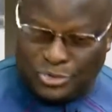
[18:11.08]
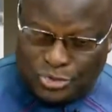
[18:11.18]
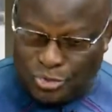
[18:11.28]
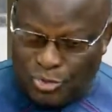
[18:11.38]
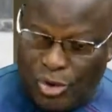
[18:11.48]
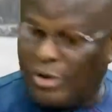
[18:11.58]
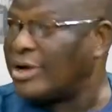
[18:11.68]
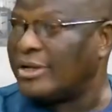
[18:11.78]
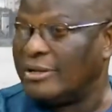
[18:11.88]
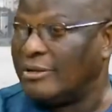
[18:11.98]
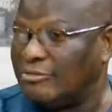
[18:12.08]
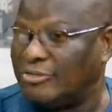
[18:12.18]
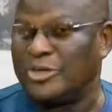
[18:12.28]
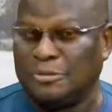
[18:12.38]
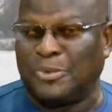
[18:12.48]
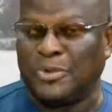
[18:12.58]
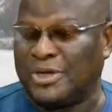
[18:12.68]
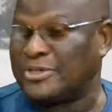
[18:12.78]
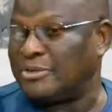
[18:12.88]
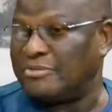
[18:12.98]
to work for the
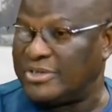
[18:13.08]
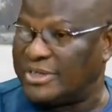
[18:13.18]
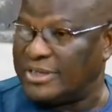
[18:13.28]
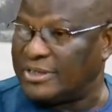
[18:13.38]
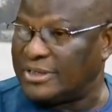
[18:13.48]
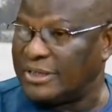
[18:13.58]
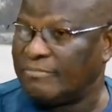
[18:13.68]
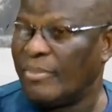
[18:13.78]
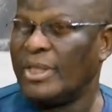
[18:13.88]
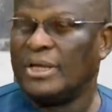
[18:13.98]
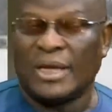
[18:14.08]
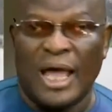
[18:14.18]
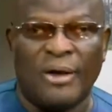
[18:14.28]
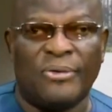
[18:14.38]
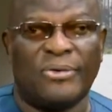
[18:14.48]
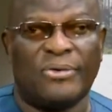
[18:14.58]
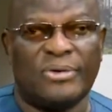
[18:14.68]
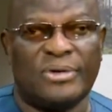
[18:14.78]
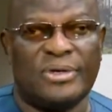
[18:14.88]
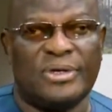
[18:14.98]
progress of the state. Now,
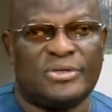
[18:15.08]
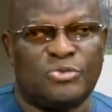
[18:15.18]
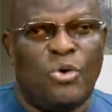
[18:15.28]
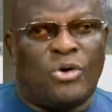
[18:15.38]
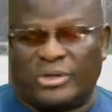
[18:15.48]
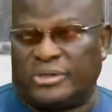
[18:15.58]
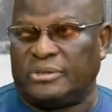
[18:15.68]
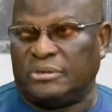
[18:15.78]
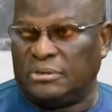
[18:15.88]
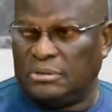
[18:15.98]
it worked.